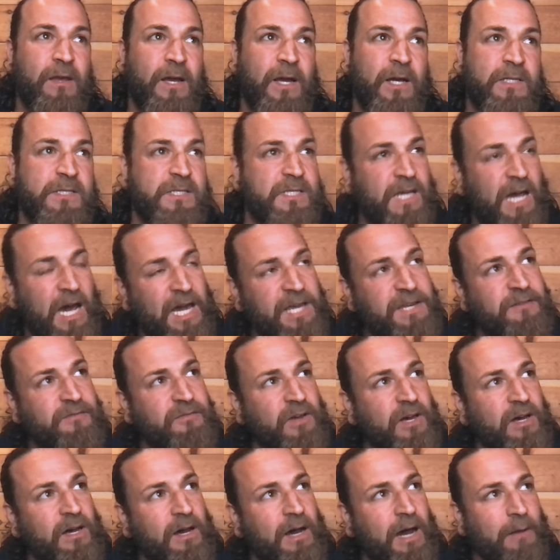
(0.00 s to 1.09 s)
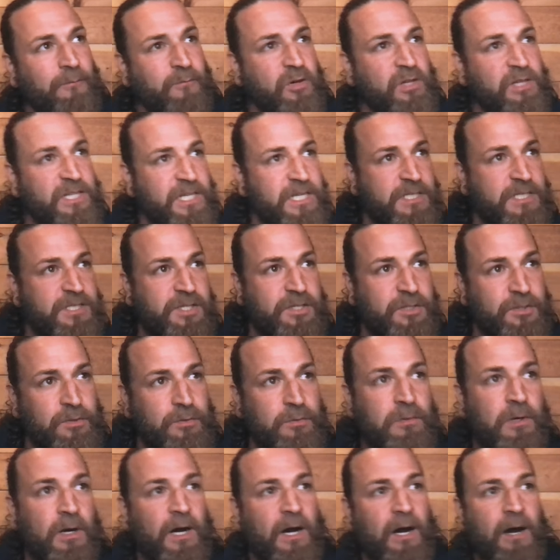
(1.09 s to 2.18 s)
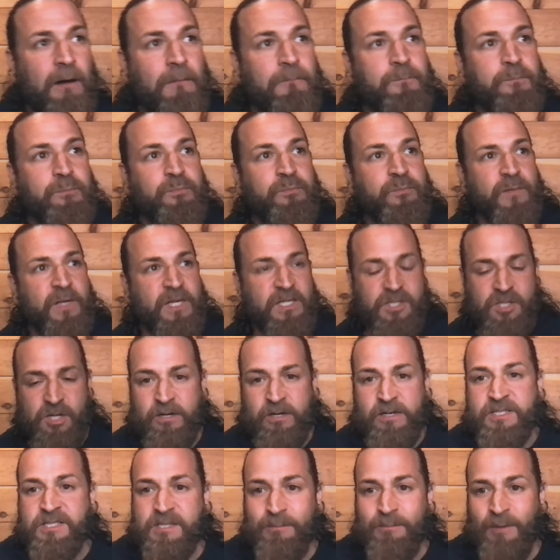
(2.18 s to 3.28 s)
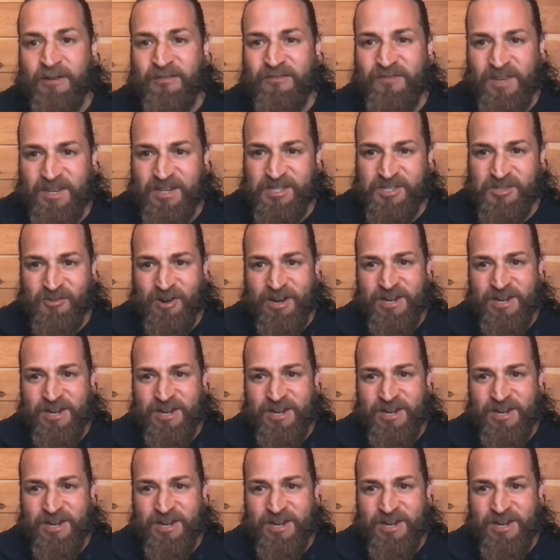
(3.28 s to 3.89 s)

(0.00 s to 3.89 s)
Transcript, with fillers: it's kind of, a, uh, I'm really into um, endurance and in my fitness right